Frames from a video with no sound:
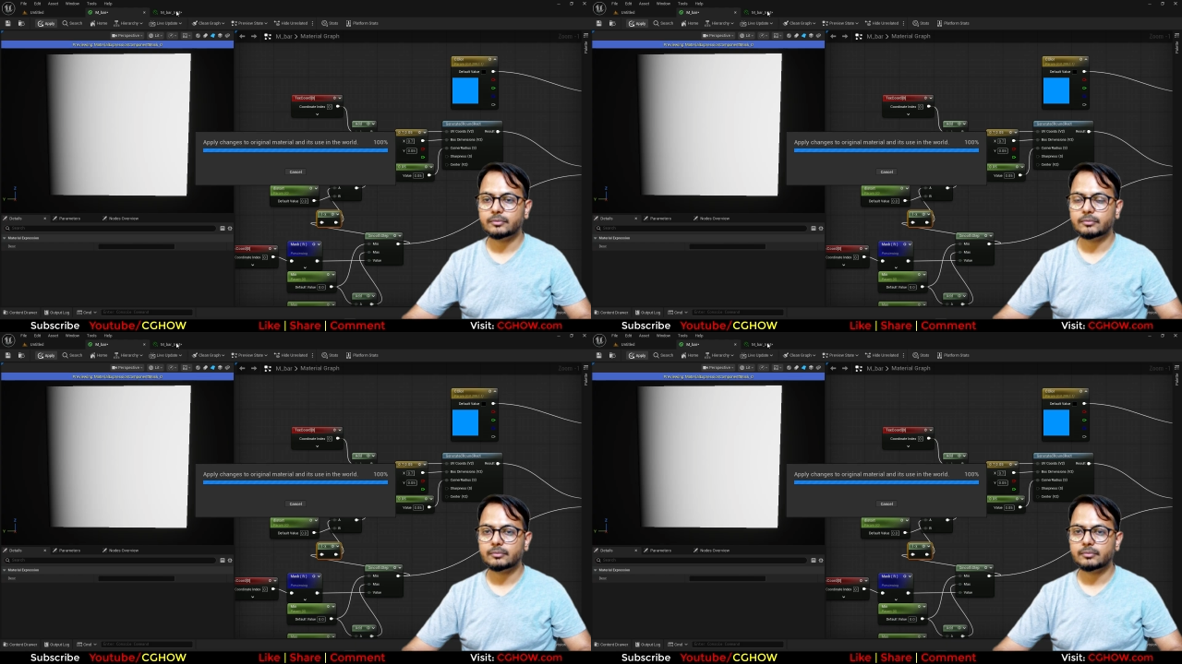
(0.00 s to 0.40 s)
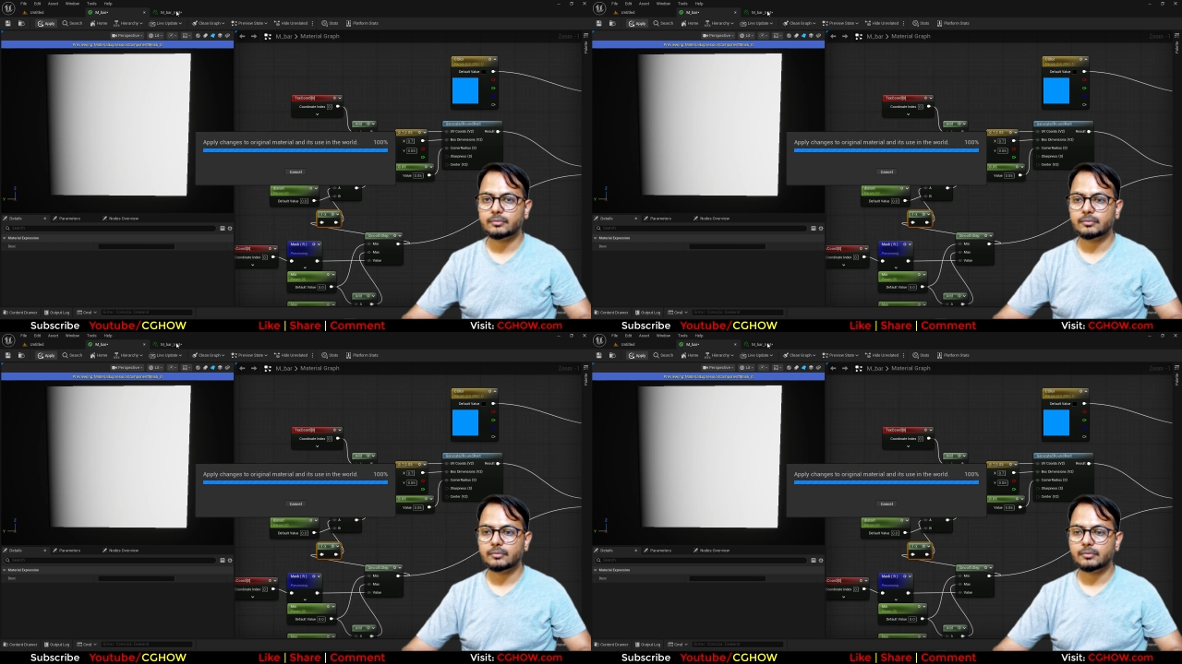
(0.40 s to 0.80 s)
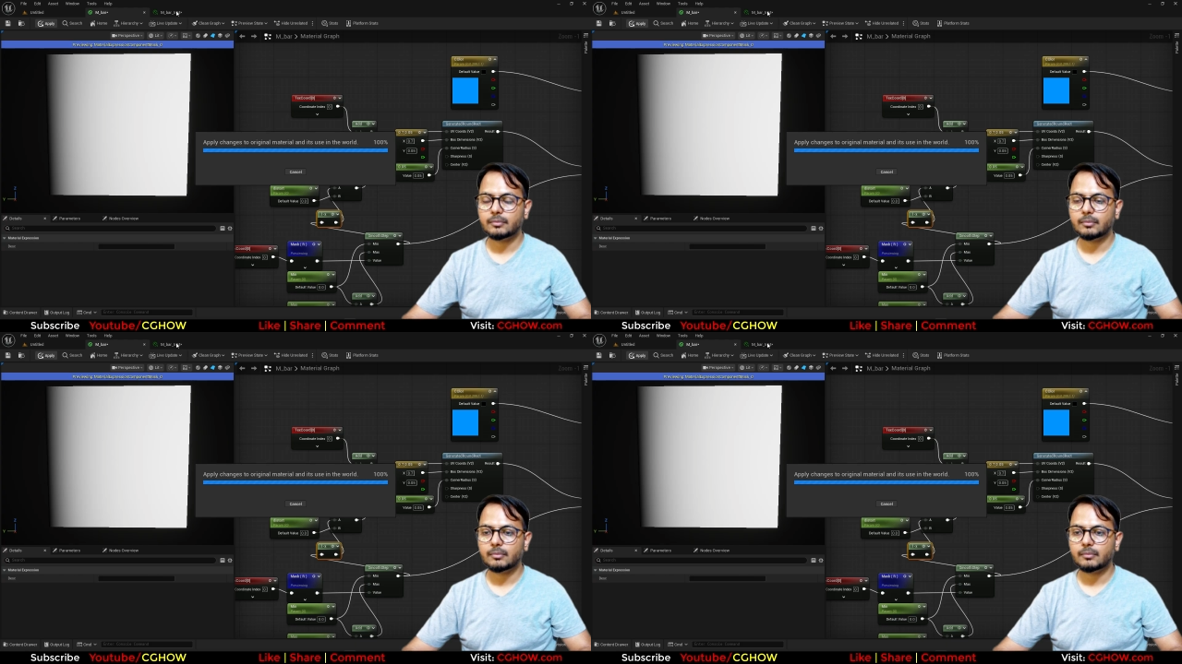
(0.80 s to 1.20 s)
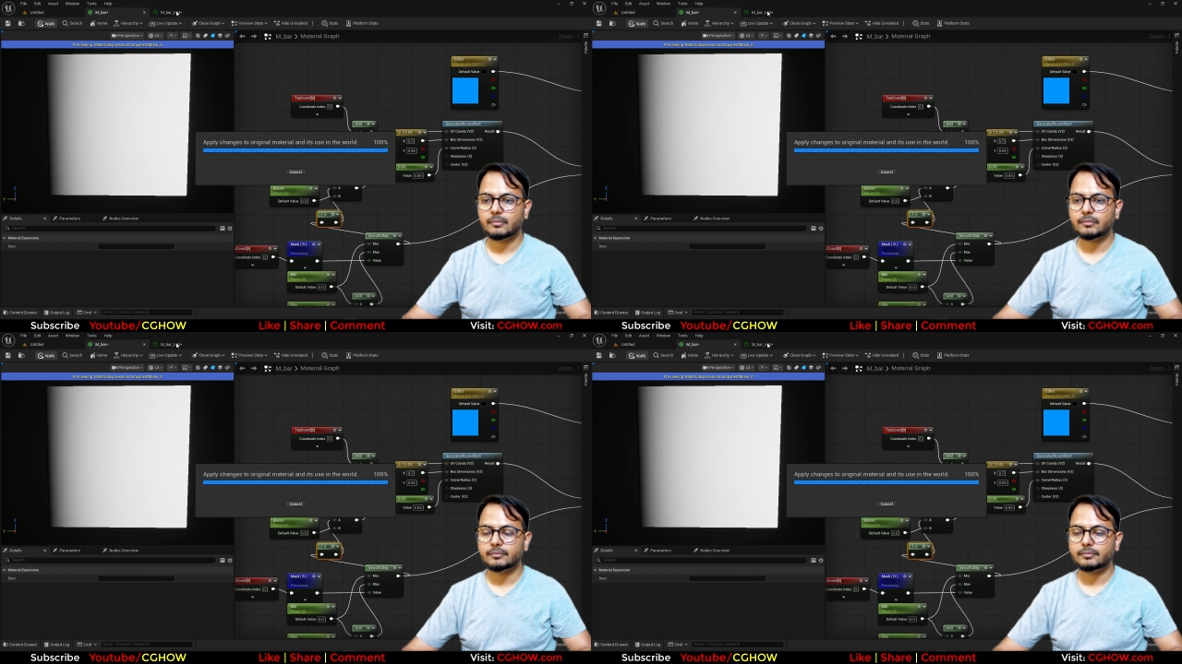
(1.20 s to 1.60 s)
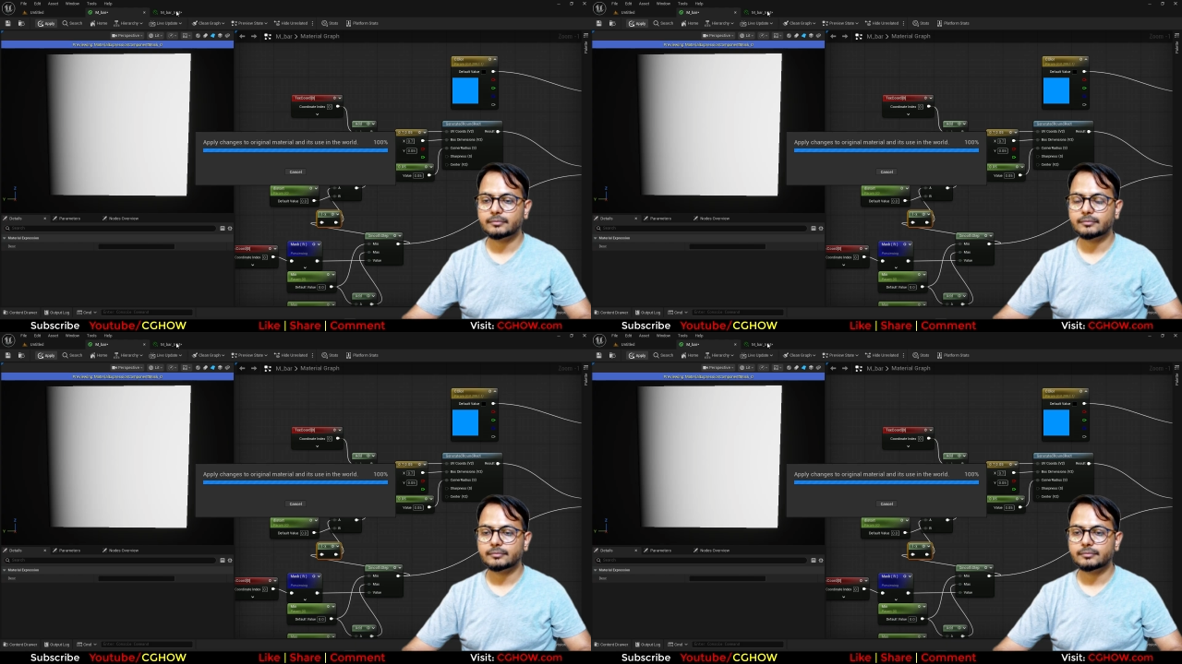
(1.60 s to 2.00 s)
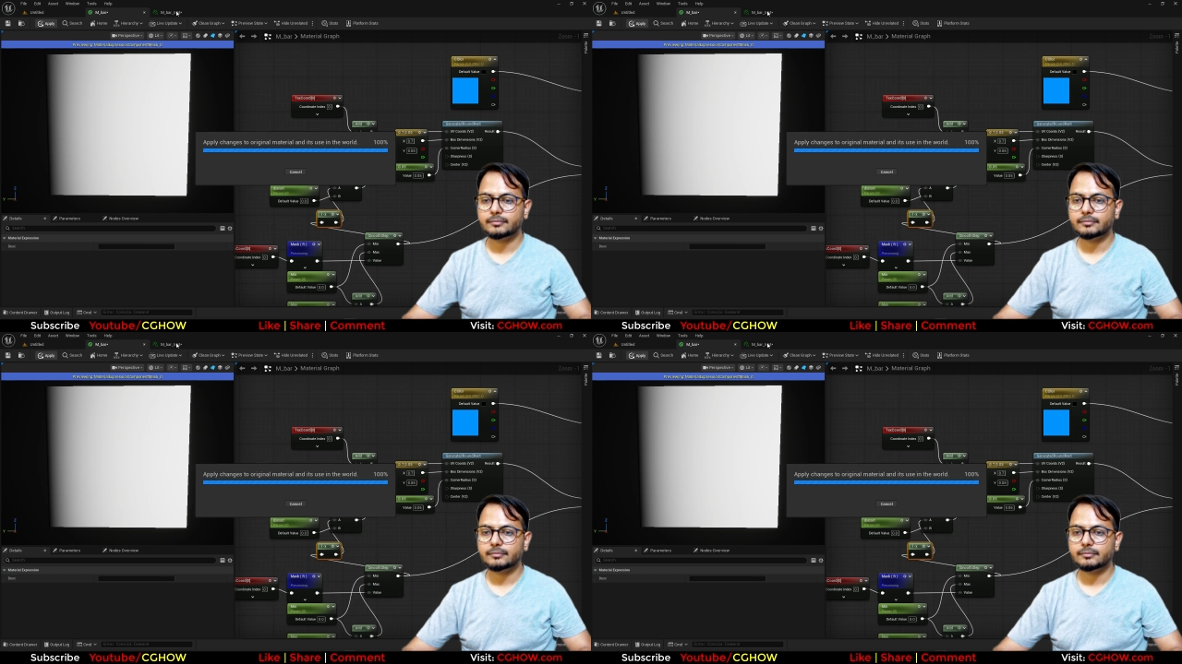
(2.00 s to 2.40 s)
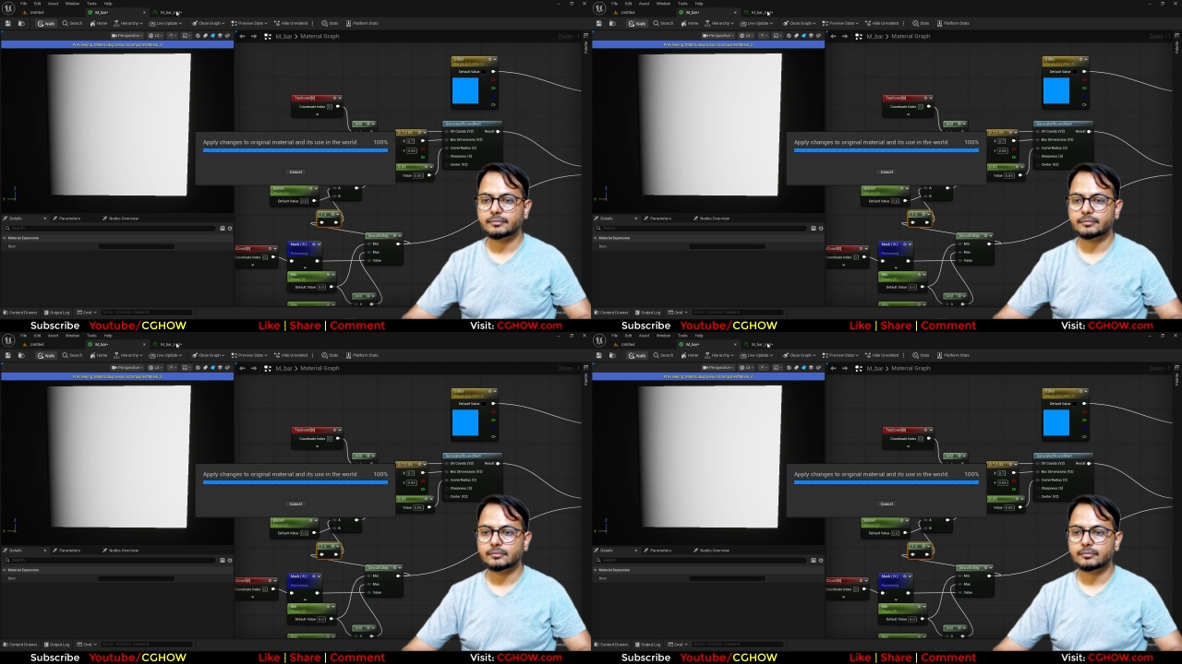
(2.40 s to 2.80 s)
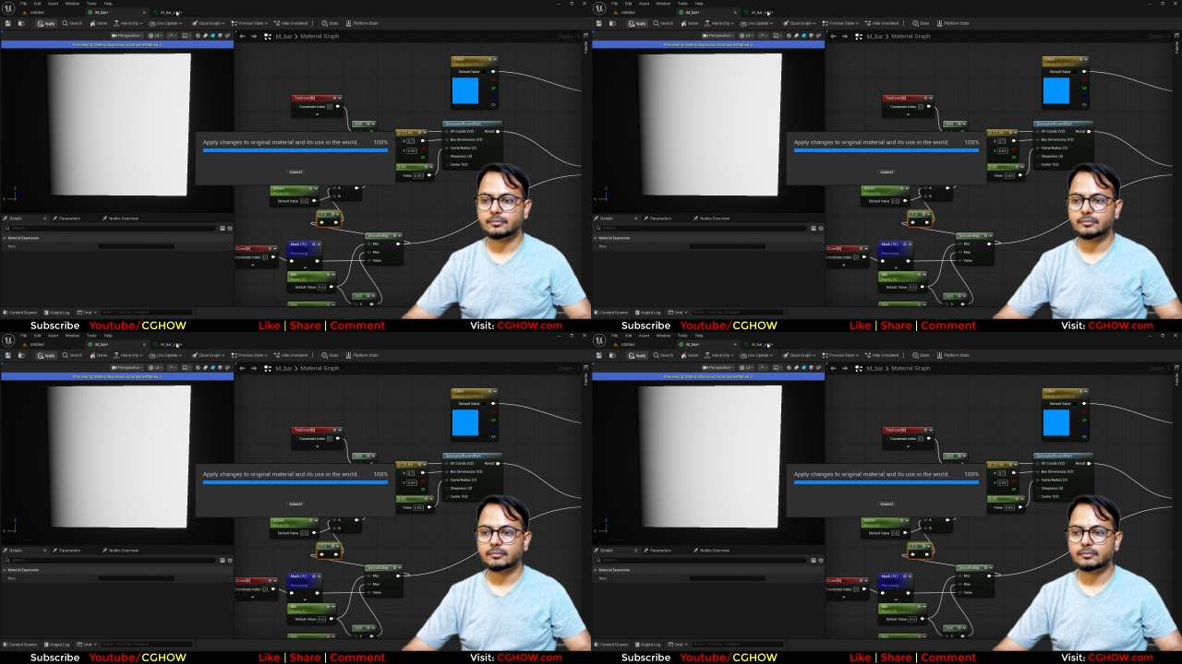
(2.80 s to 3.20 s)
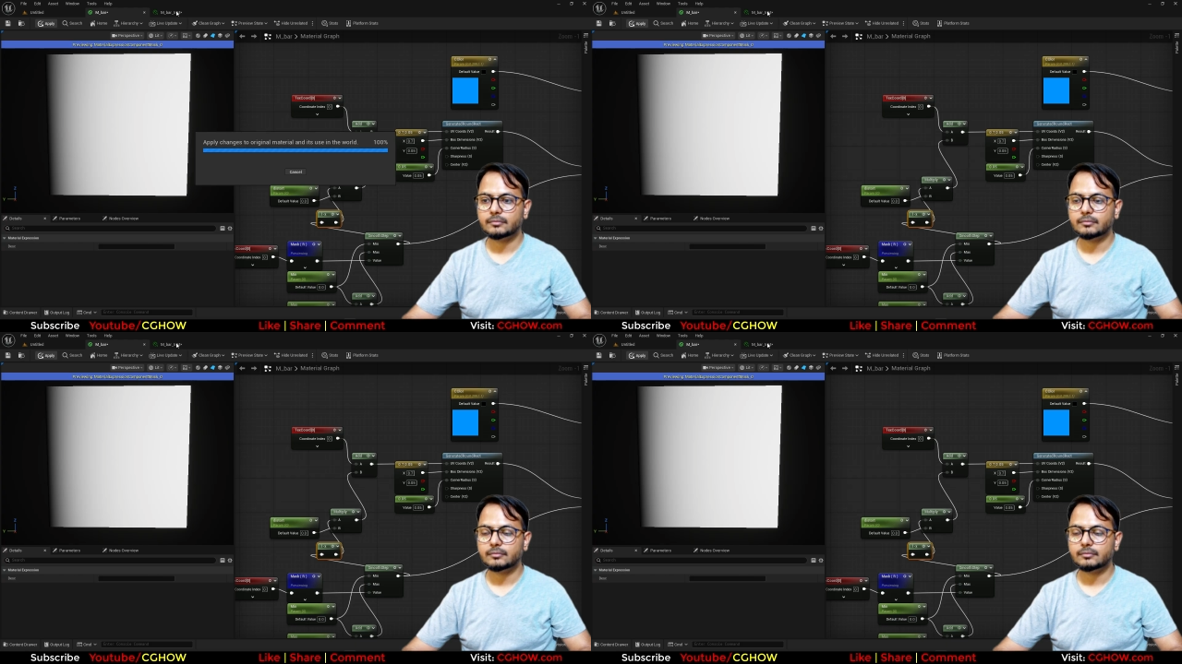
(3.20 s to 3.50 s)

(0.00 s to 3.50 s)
[no speech]